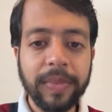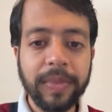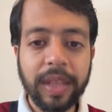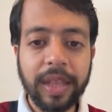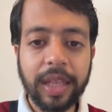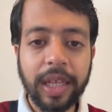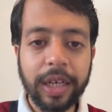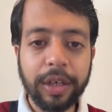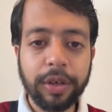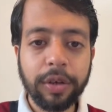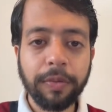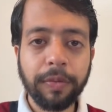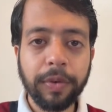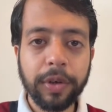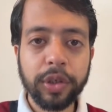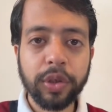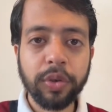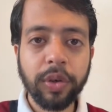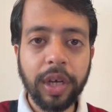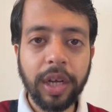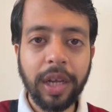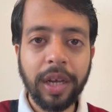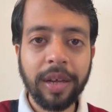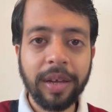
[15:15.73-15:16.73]
Thank you for
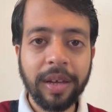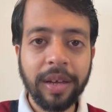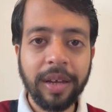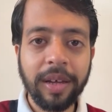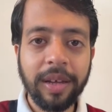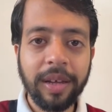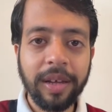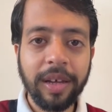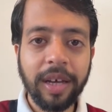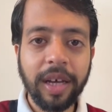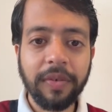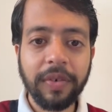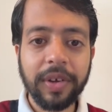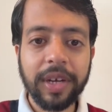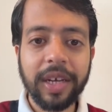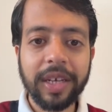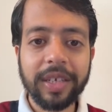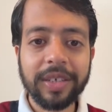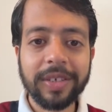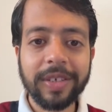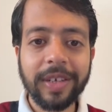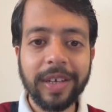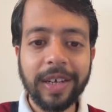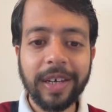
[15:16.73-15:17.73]
joining. Have a
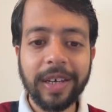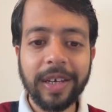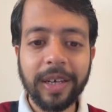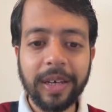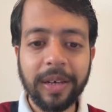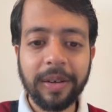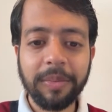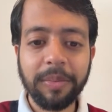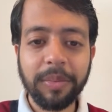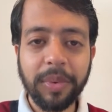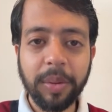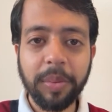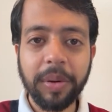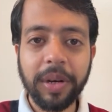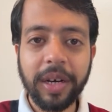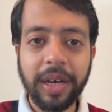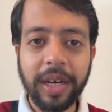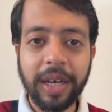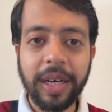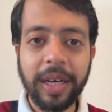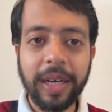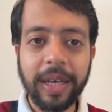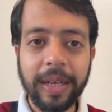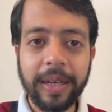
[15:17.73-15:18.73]
nice day. Bye
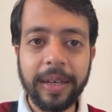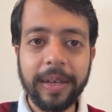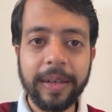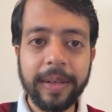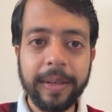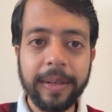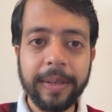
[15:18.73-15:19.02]
bye.